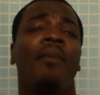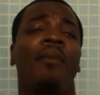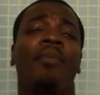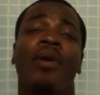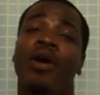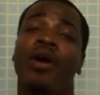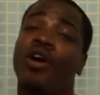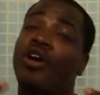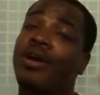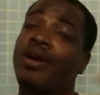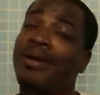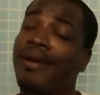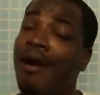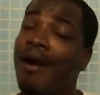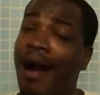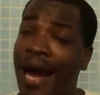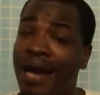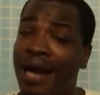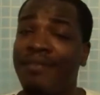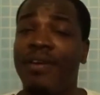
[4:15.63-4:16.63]
But her
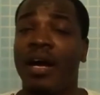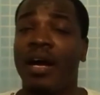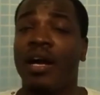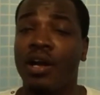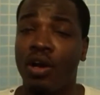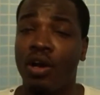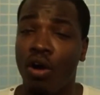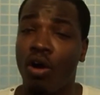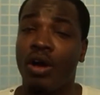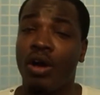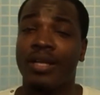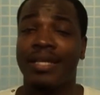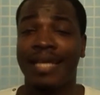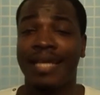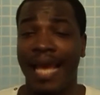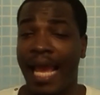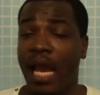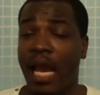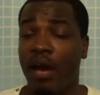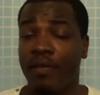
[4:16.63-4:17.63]
avant-garde
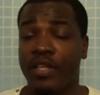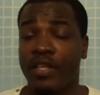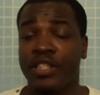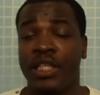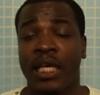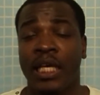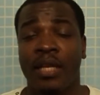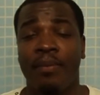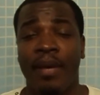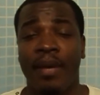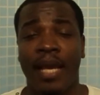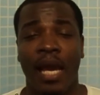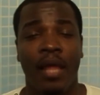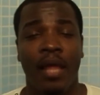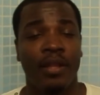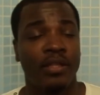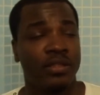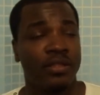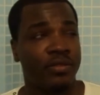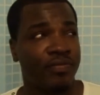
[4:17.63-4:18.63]
gown that she had to make
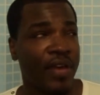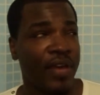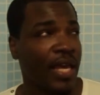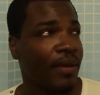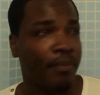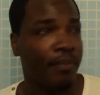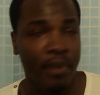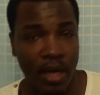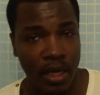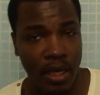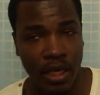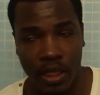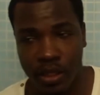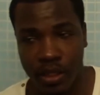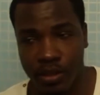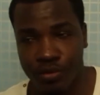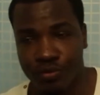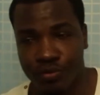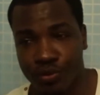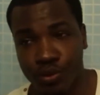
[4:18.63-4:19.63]
out of this fake money,
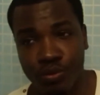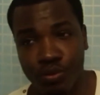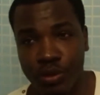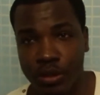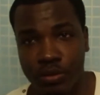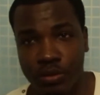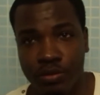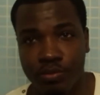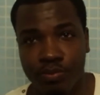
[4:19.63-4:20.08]
this Ru